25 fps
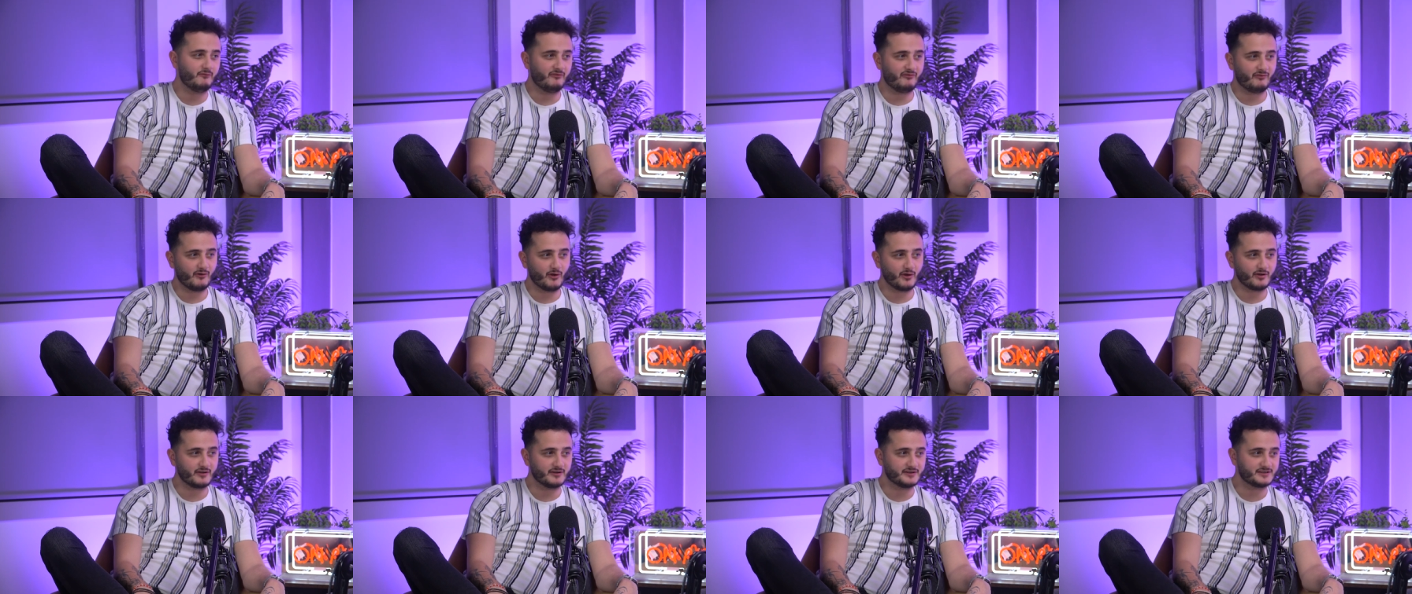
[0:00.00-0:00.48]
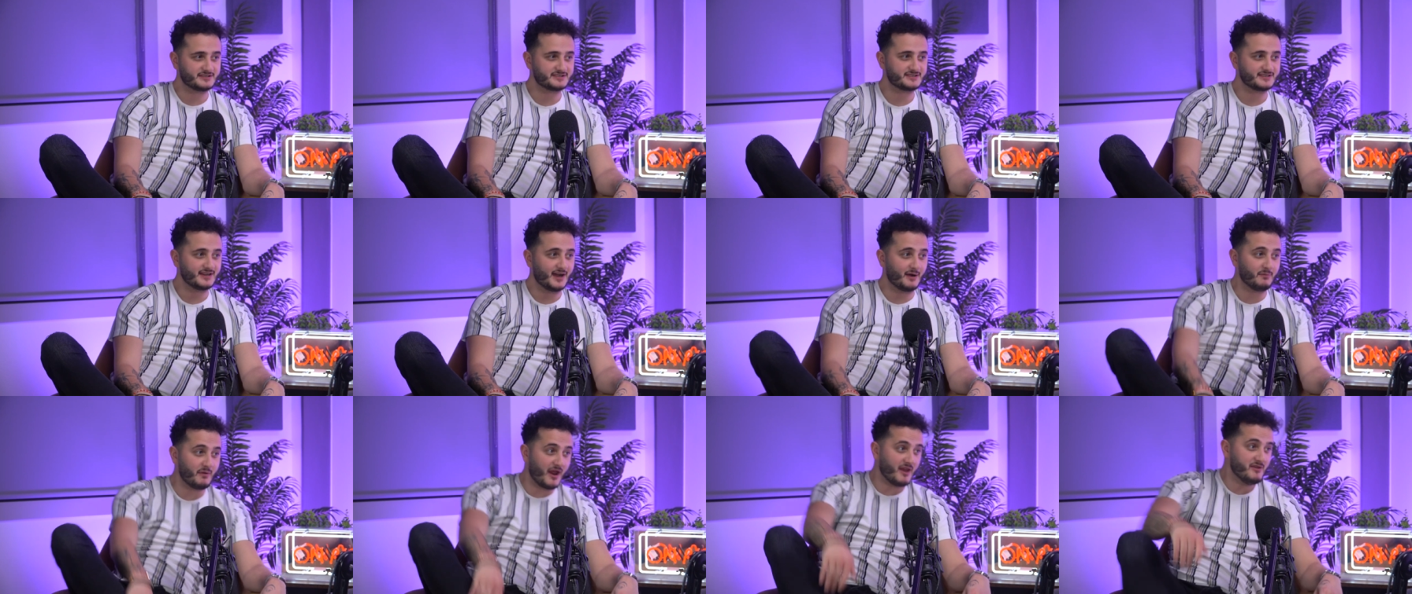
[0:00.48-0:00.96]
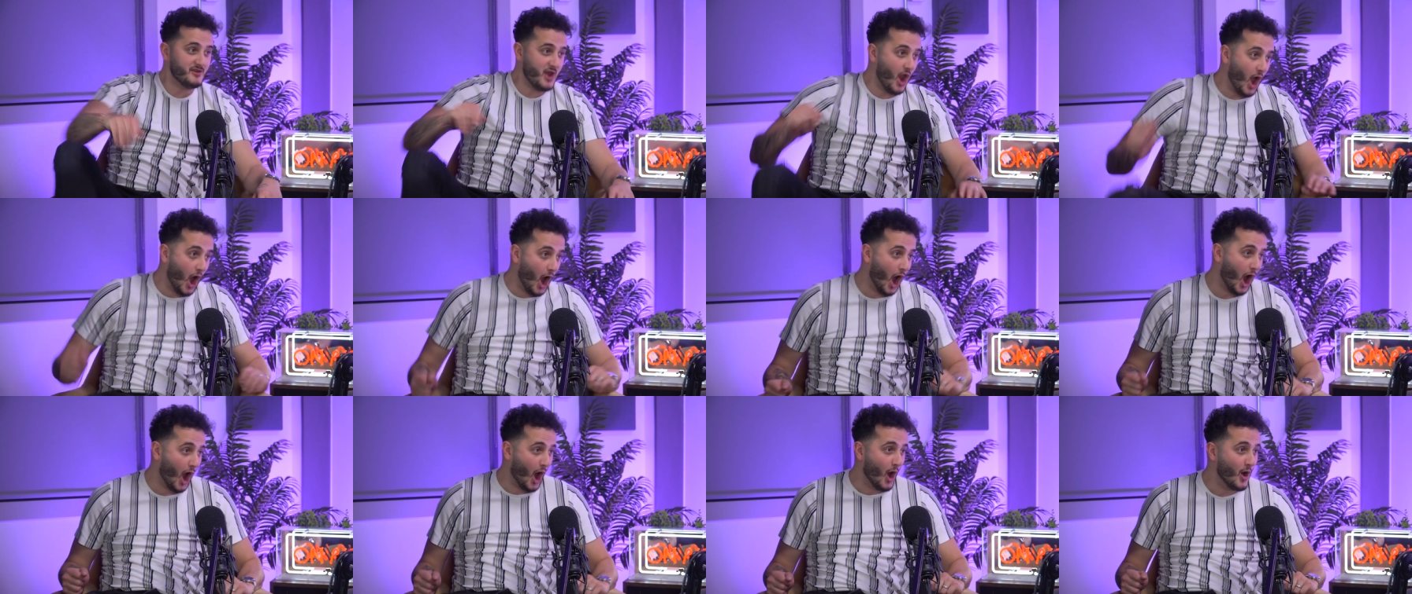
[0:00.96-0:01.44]
I'm Fergus? I'm like,
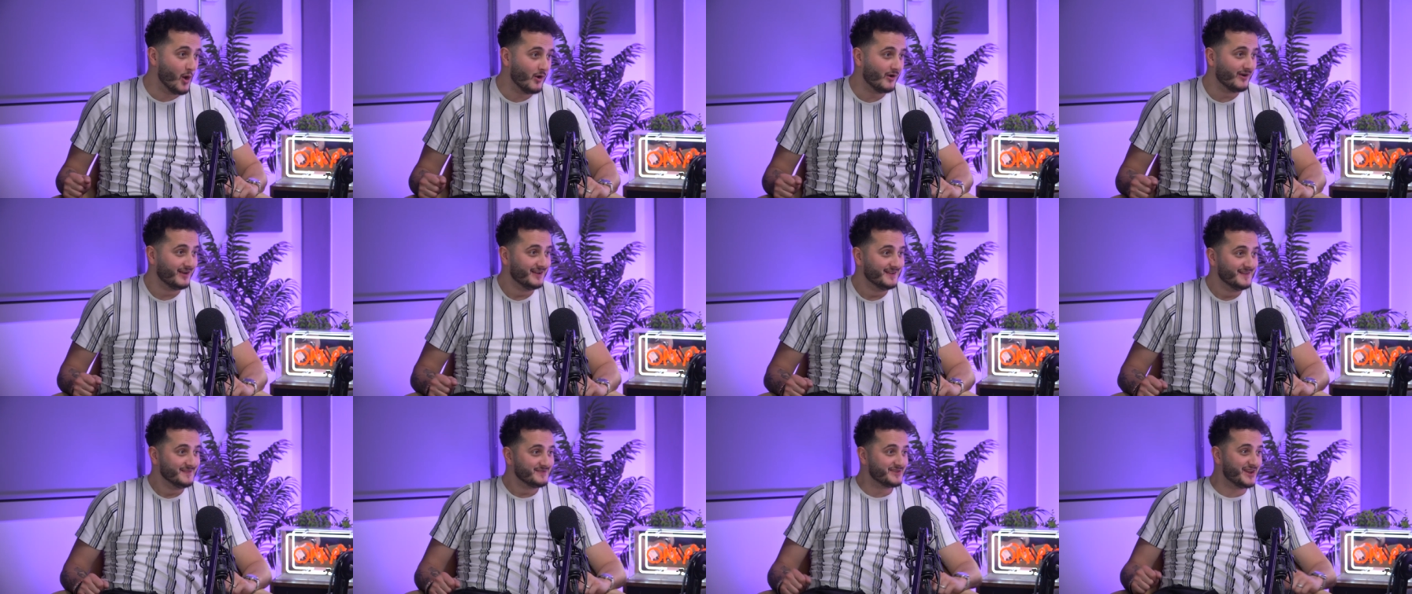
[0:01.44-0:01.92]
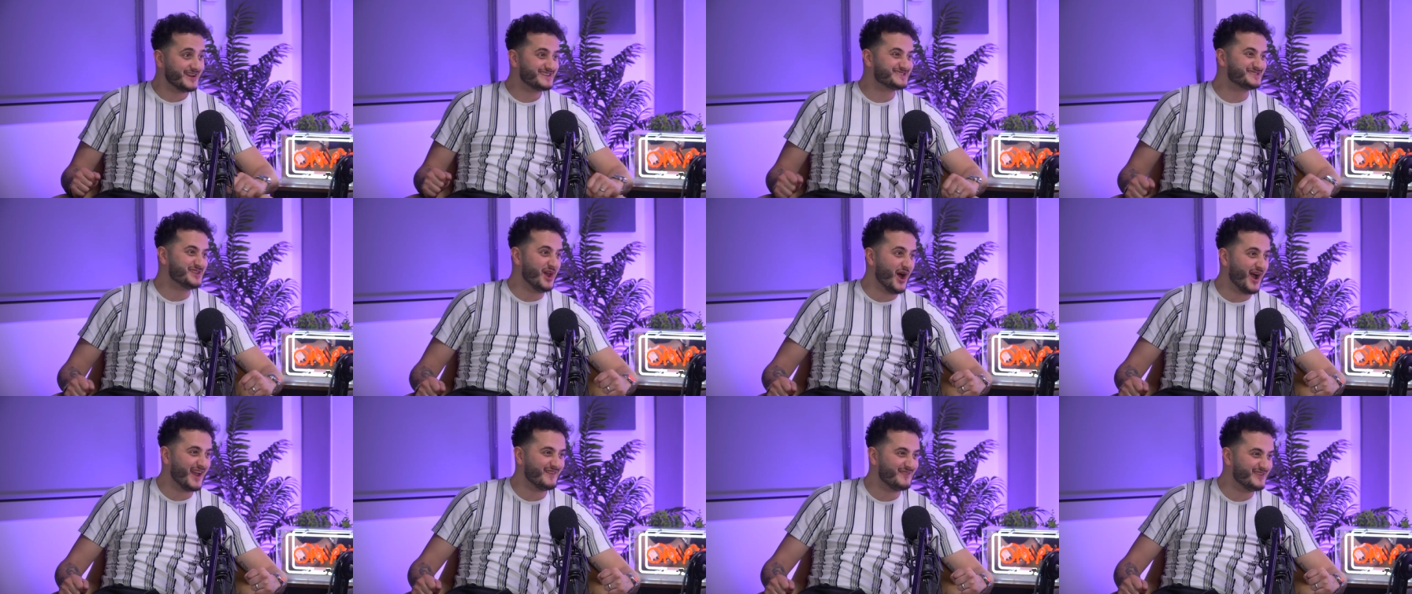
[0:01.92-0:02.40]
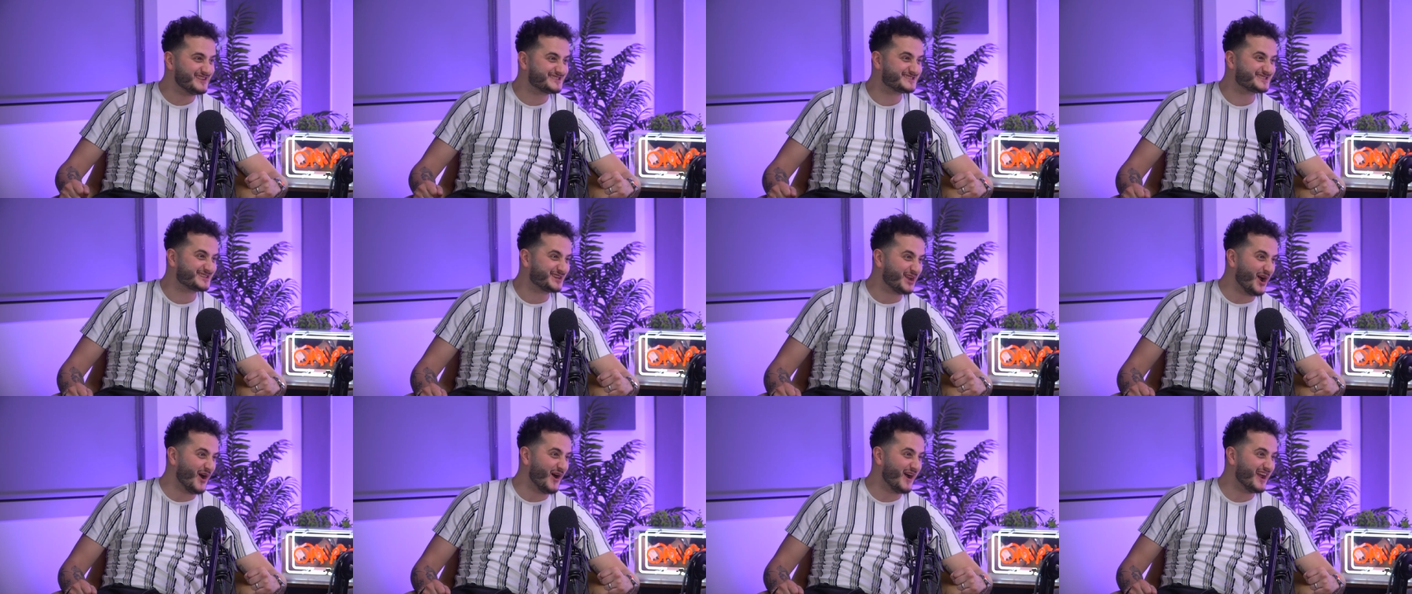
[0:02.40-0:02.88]
No! He's not even
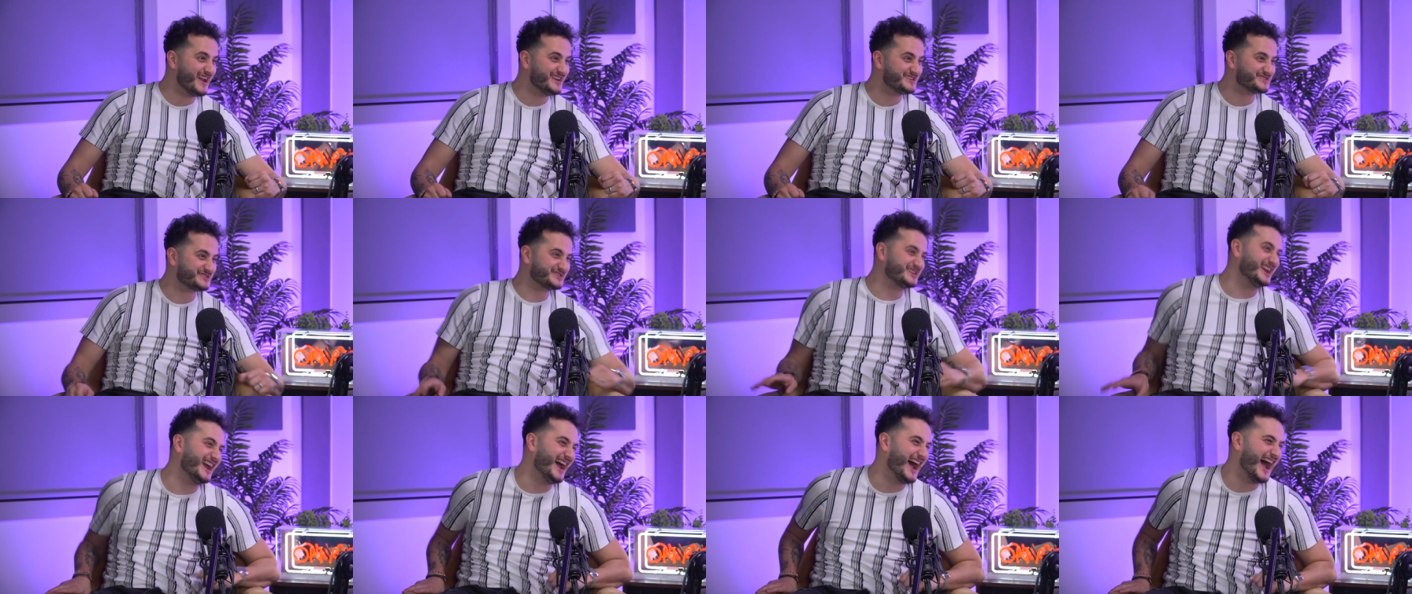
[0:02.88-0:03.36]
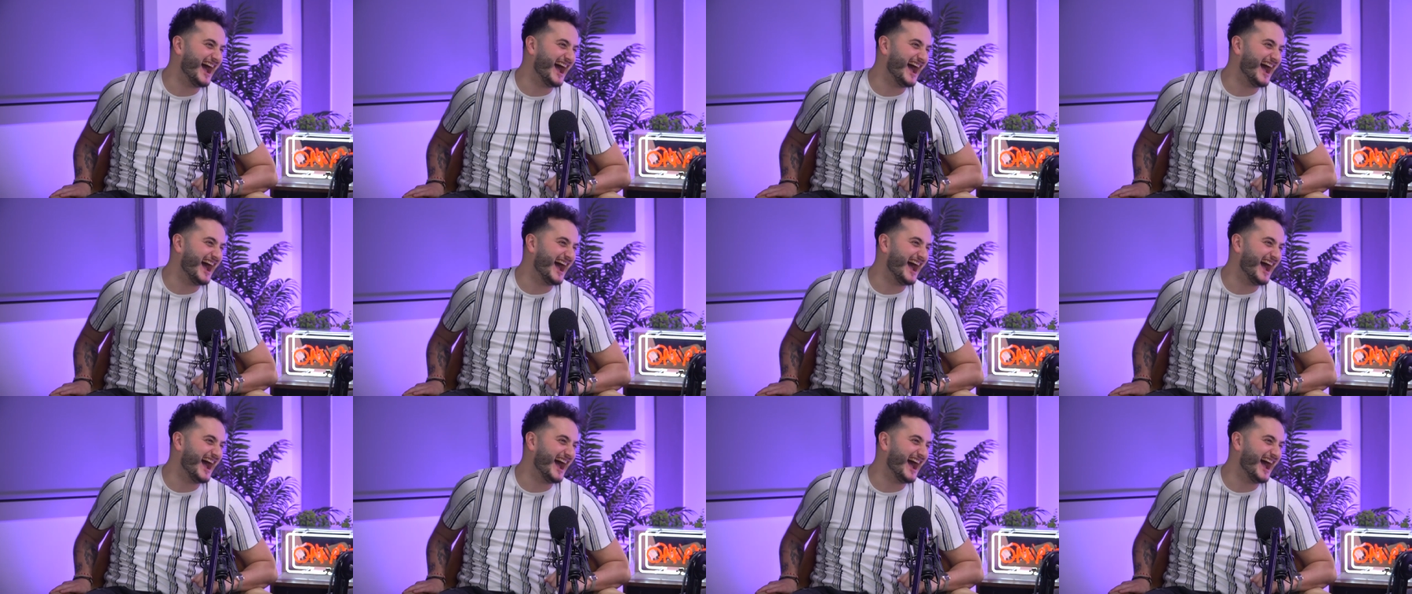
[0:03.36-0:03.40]
Scottish!